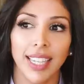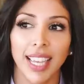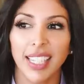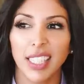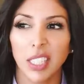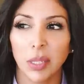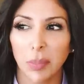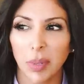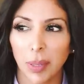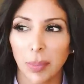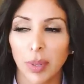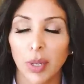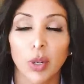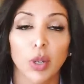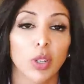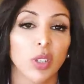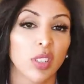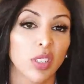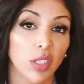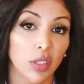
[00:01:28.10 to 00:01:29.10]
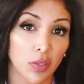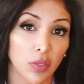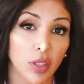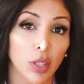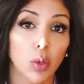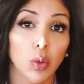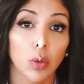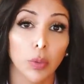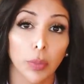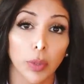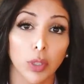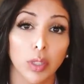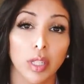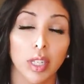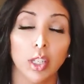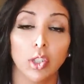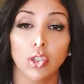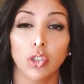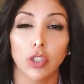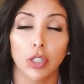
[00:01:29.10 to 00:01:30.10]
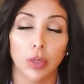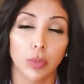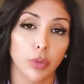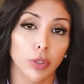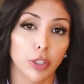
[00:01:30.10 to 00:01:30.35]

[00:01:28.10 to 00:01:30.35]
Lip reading: tends to be because of the hormones estrogen and